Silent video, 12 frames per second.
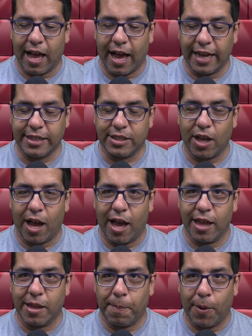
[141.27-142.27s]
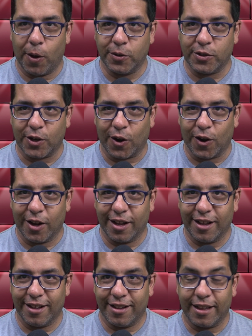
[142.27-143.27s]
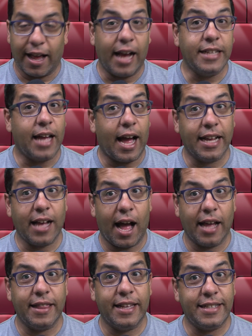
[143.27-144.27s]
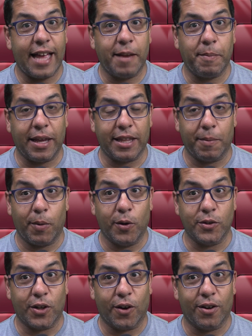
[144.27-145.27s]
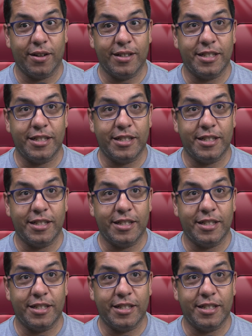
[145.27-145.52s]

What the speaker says: saw the poster. I this had me at the poster,